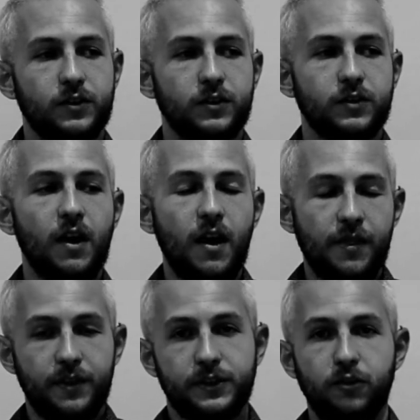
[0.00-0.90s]
Is
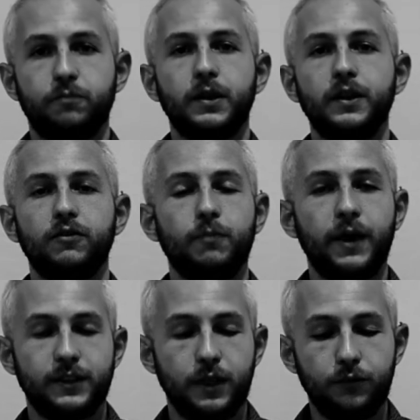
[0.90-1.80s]
the self-belief. My
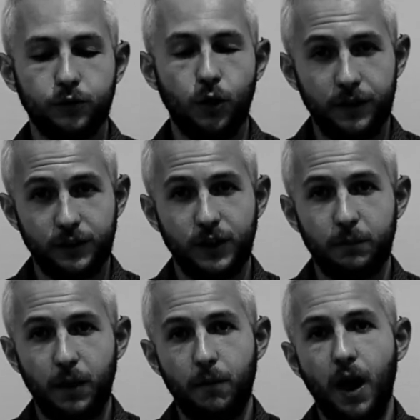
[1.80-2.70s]
self-talk inside
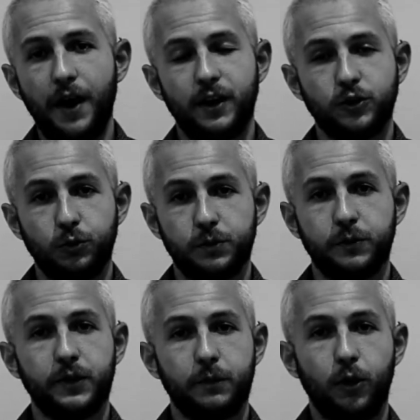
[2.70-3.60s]
my mind has always been
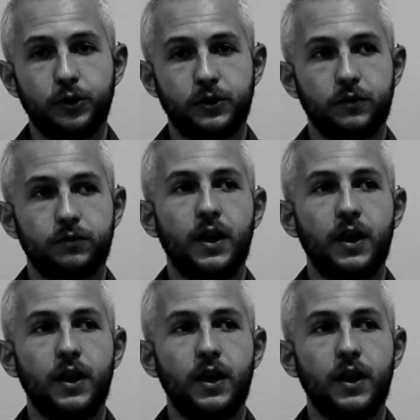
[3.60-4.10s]
really positive.